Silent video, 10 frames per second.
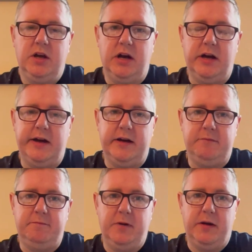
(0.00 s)

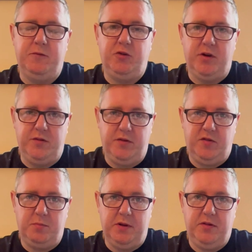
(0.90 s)
of Joseph
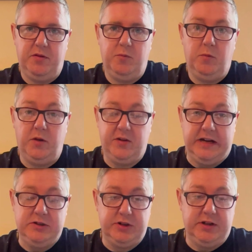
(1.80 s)
Smith was
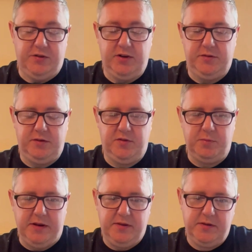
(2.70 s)
actually Joseph
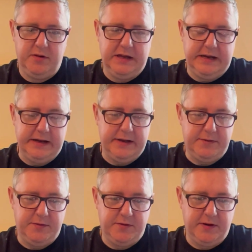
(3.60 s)
Smith,
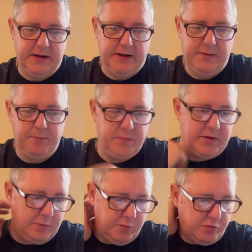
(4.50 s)
and
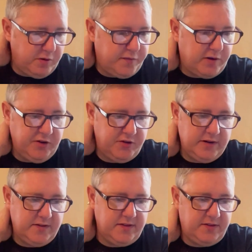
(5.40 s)
it was
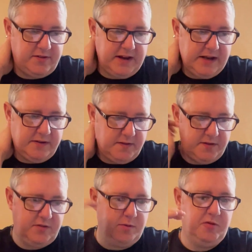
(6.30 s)
refreshing to see that
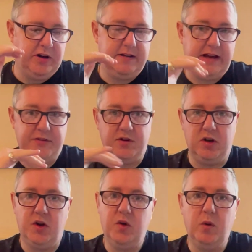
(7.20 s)
this subject hasn't
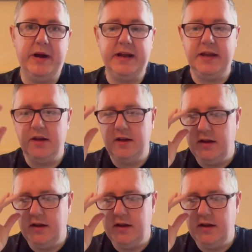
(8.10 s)
gone away,